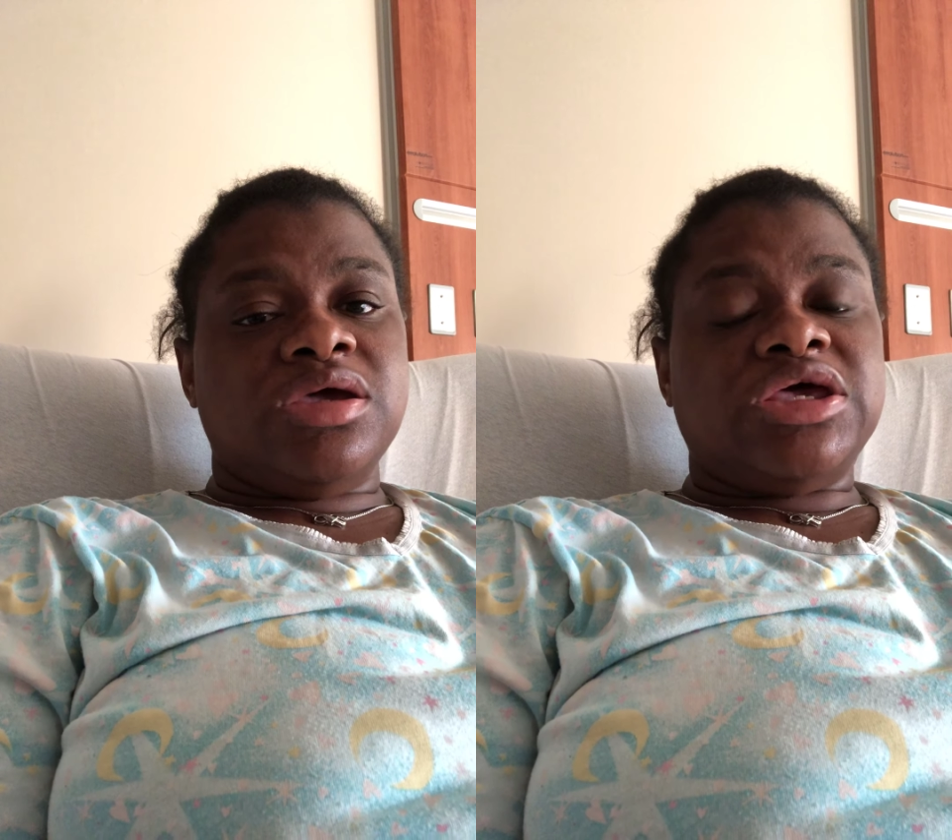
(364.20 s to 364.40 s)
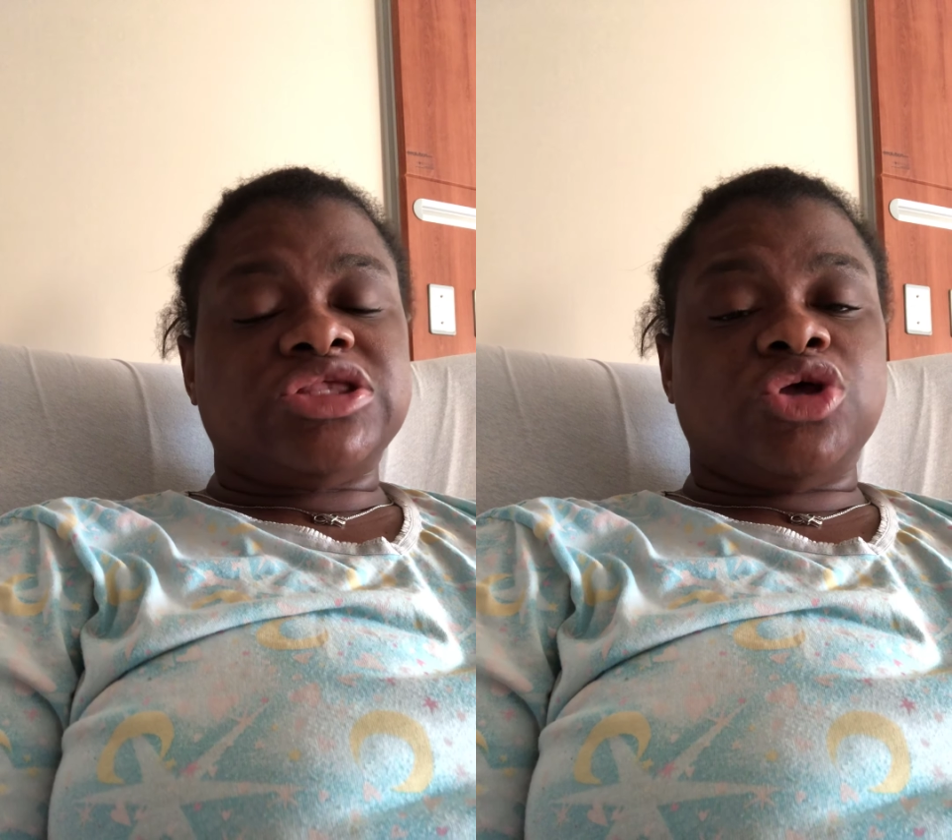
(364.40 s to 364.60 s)

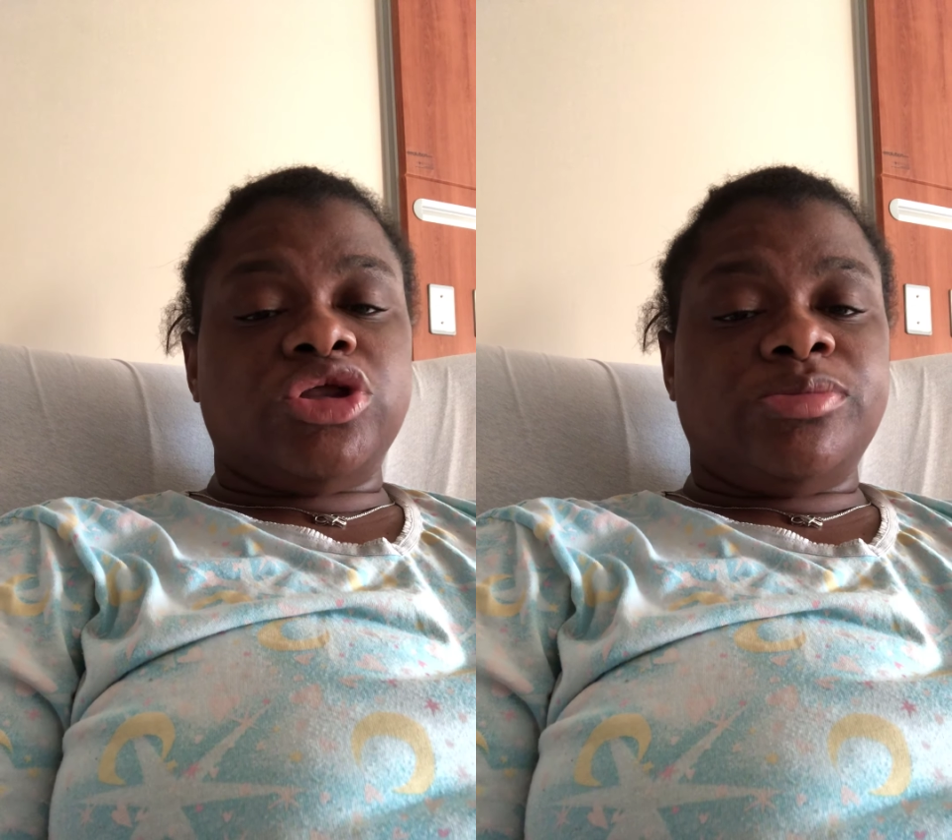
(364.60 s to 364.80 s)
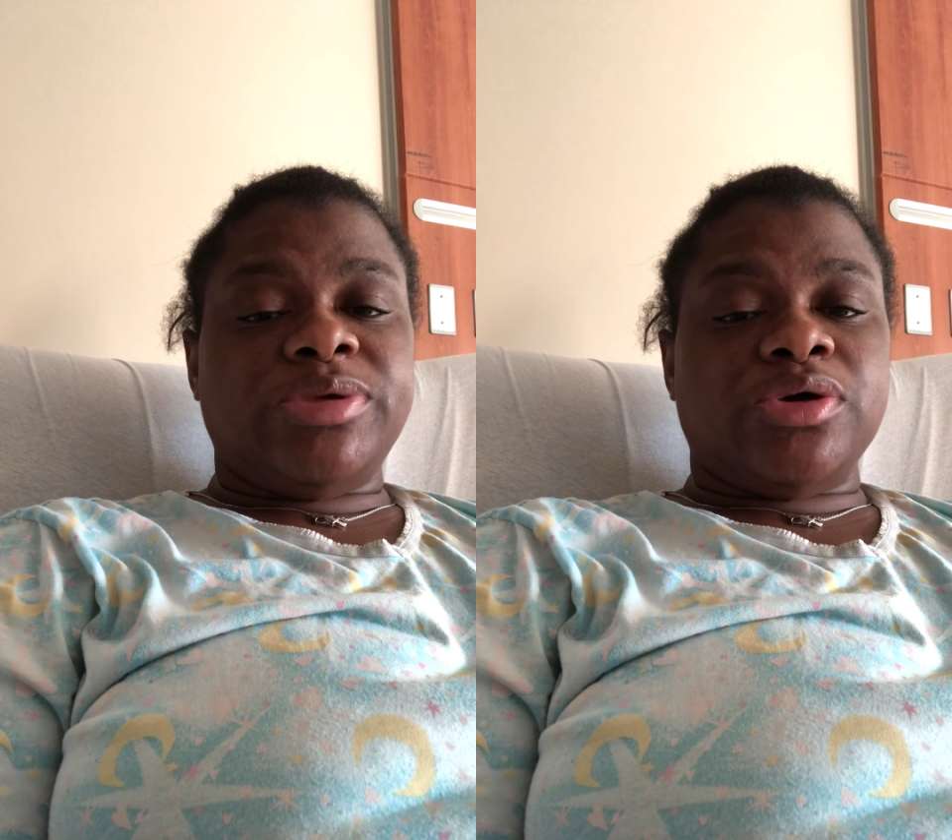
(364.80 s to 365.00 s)
is going
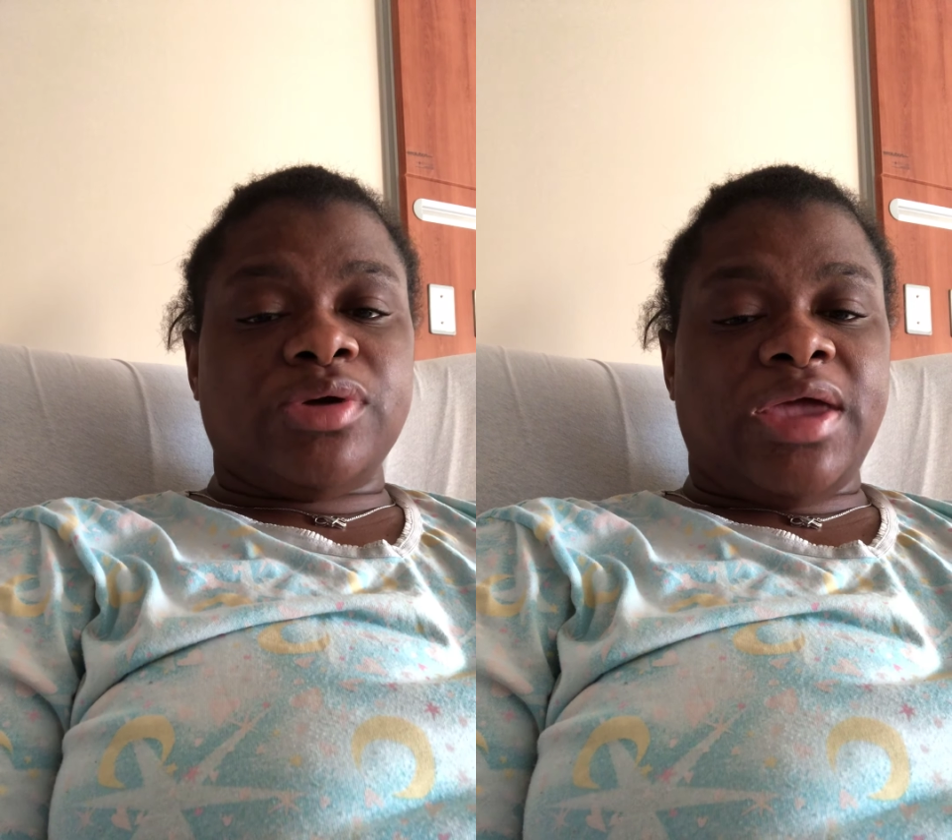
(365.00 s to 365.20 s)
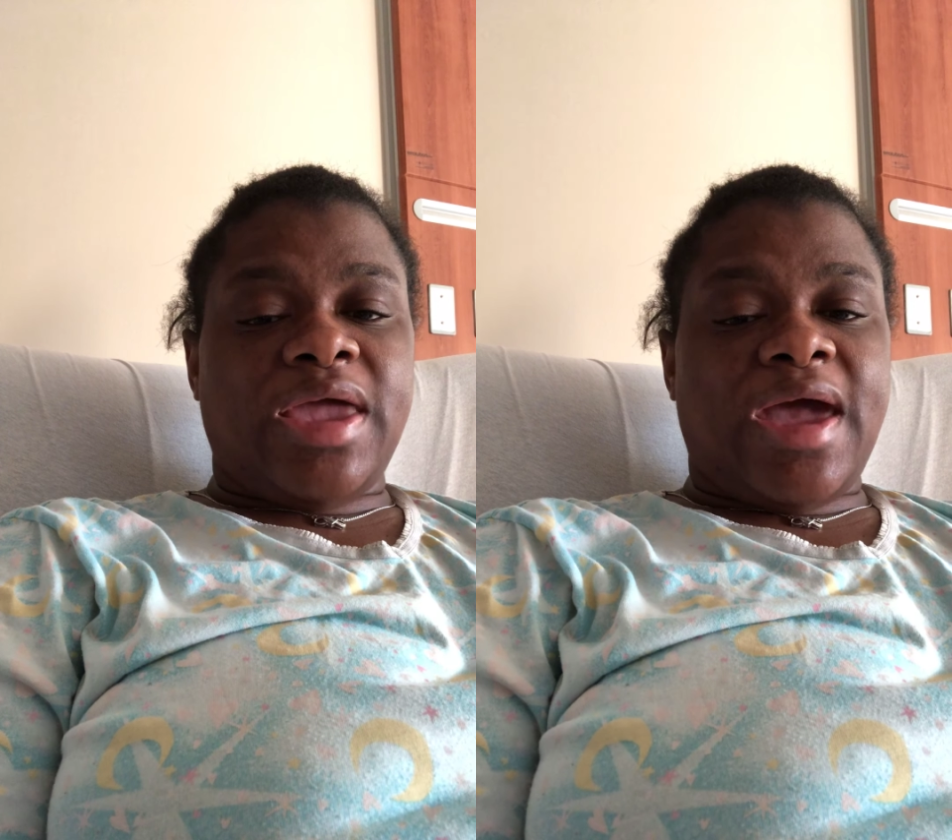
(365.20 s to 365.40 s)
to be
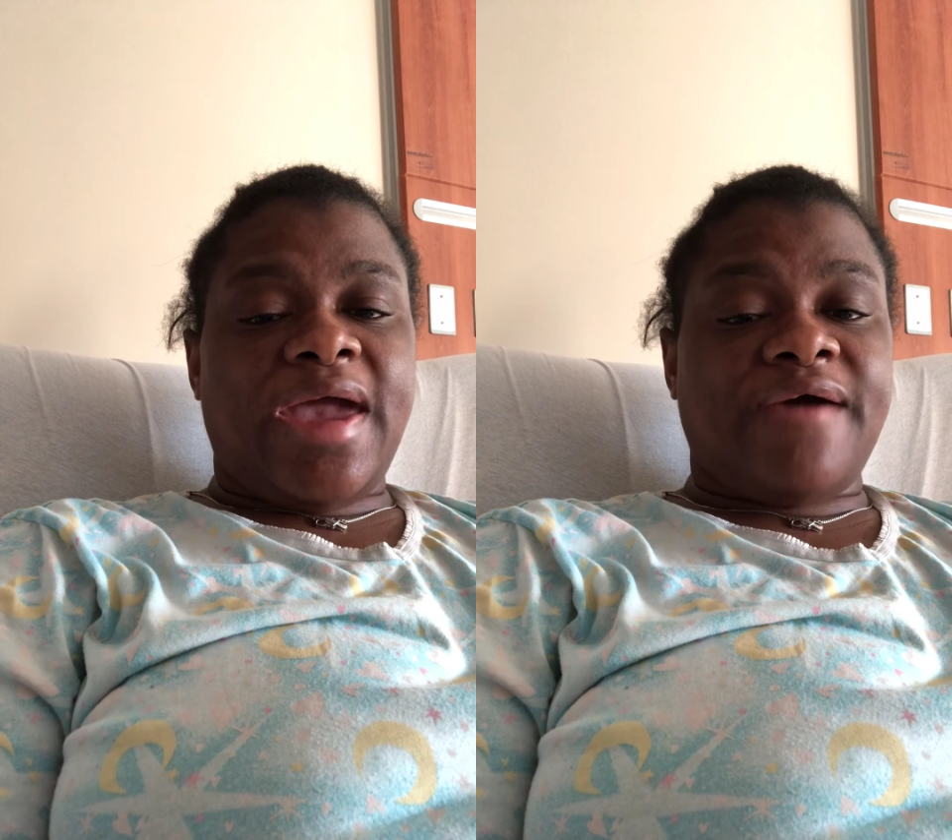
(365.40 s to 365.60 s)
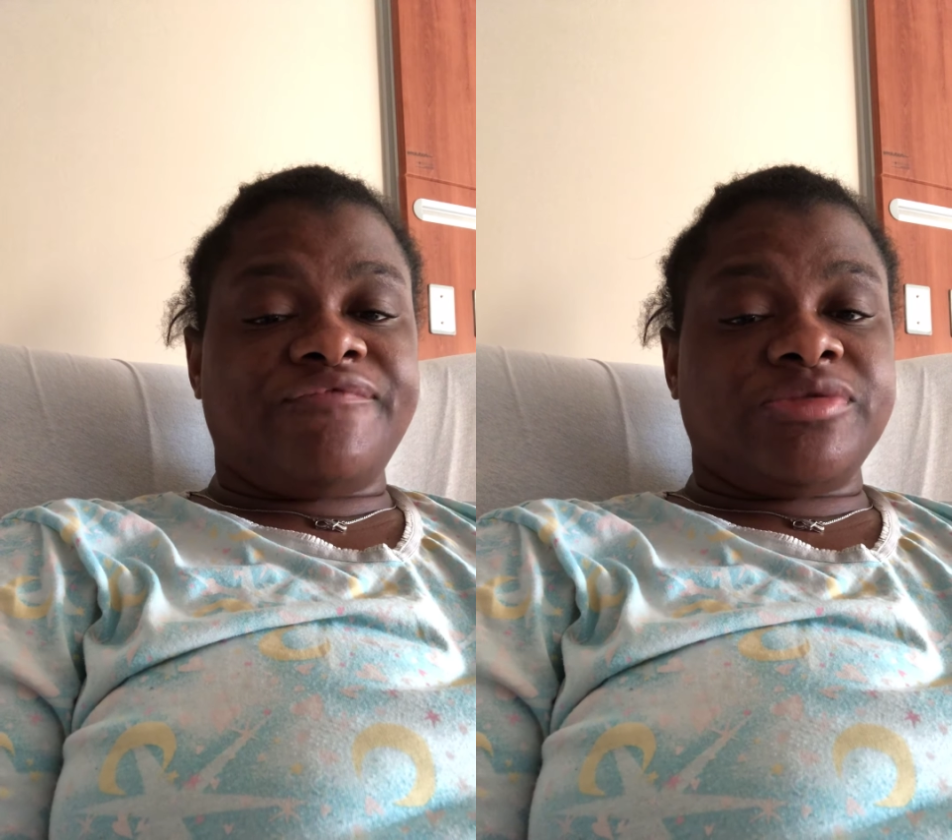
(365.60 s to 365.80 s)
okay. I
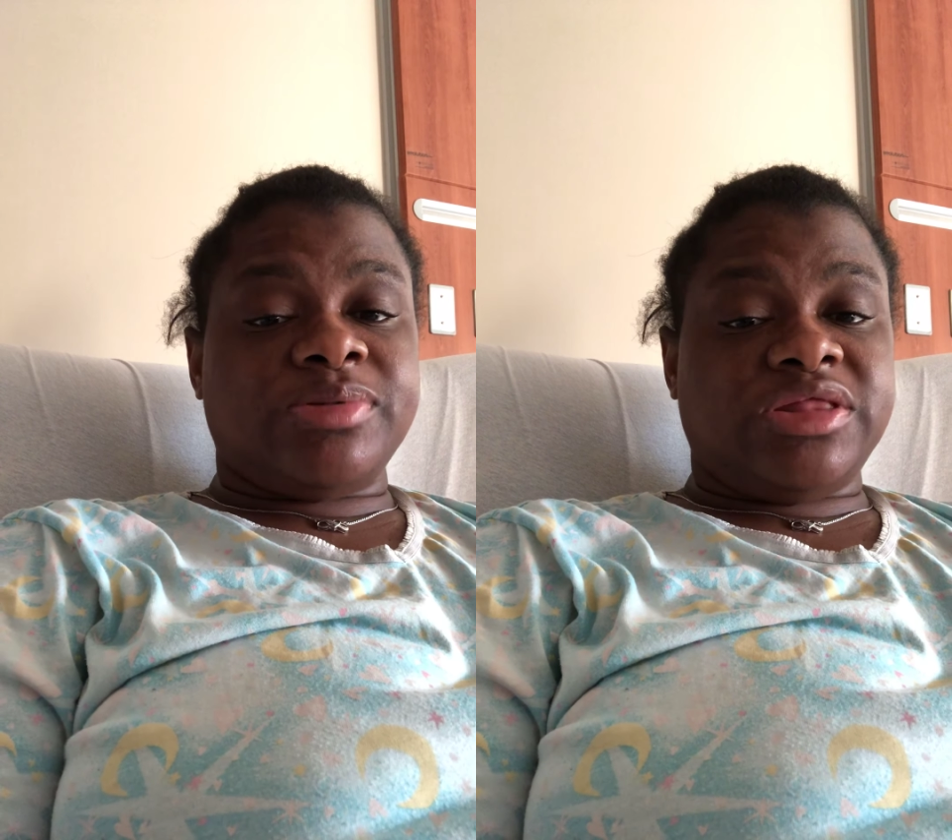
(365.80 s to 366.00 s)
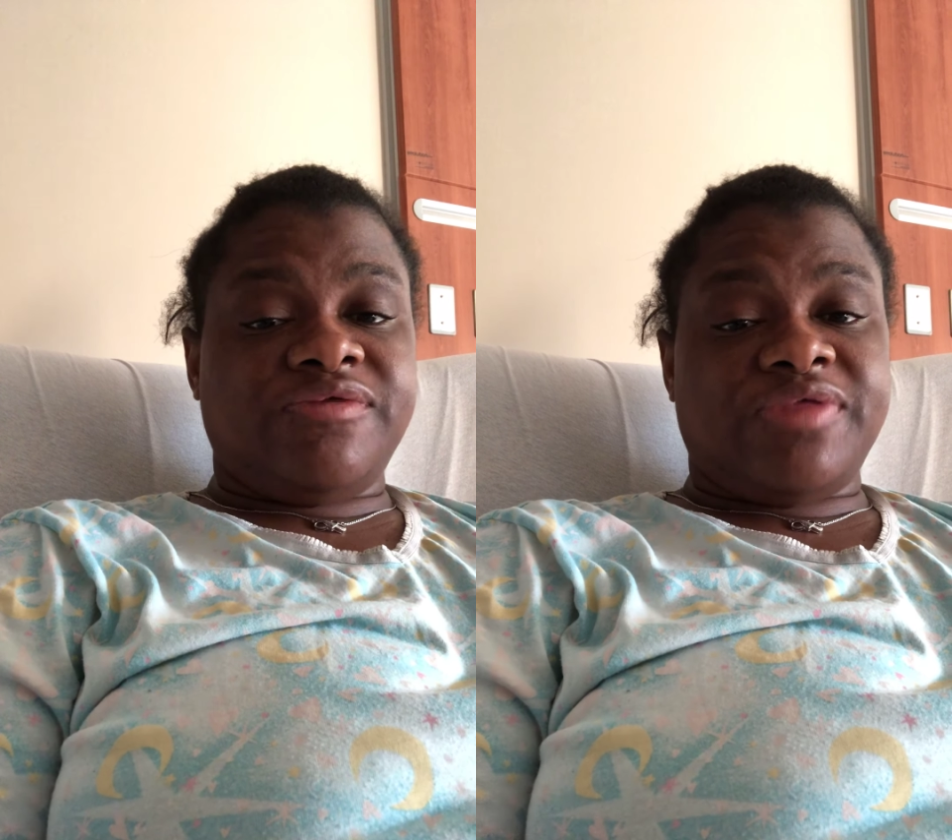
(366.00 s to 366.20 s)
have to
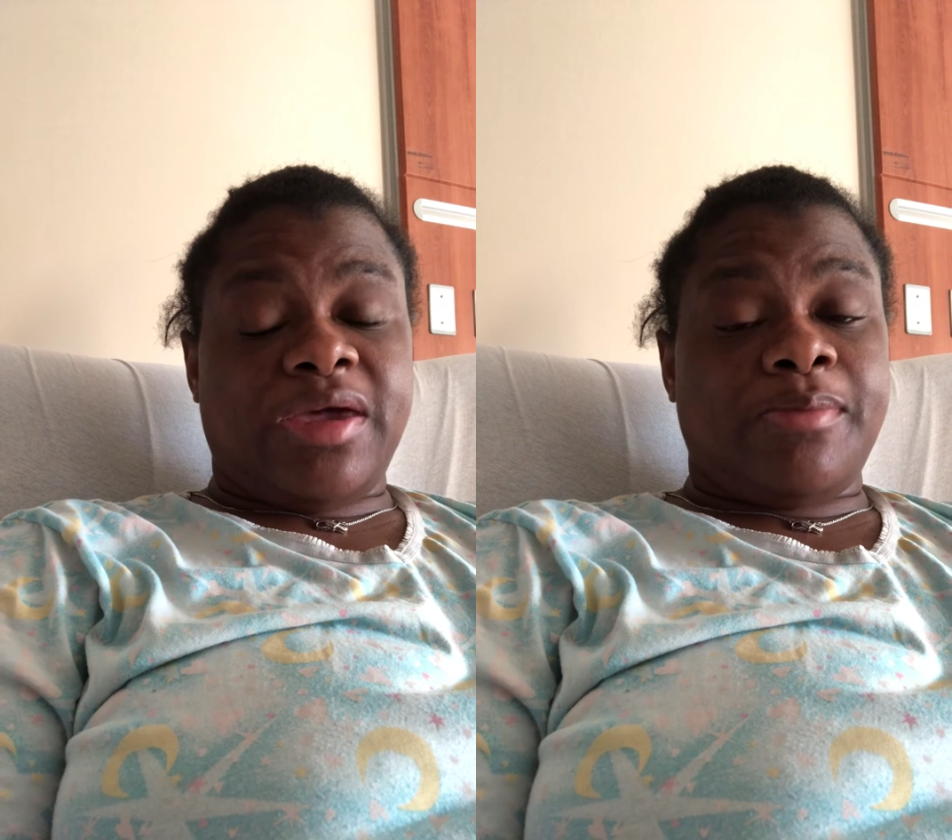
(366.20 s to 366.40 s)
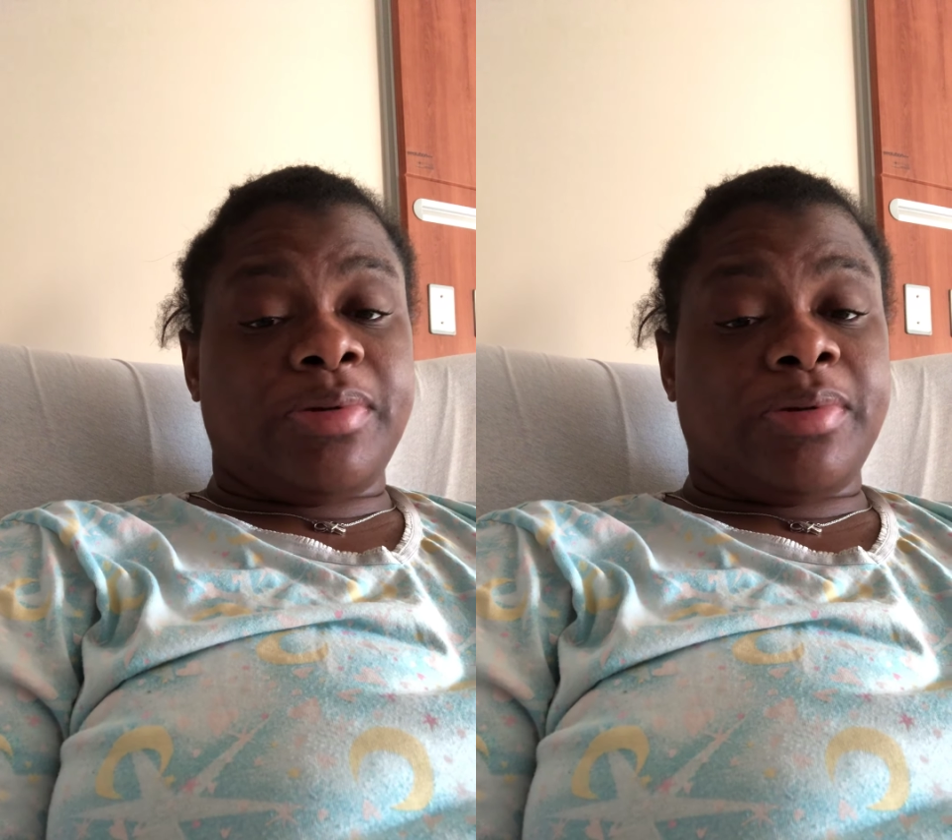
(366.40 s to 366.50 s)
believe that.